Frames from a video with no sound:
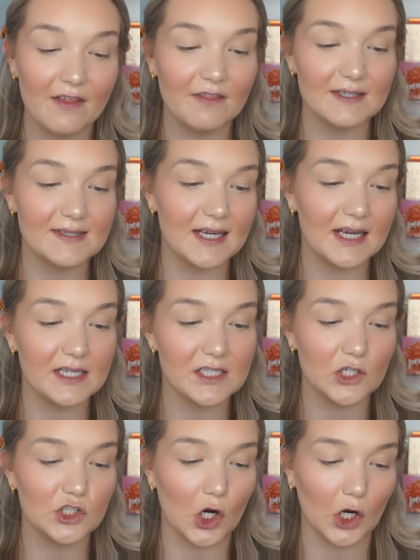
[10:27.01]
This is
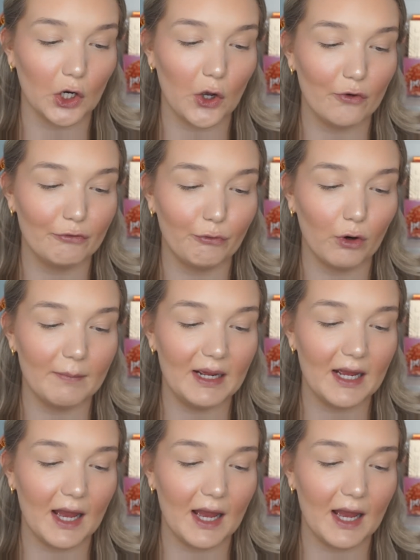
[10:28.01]
dark for me.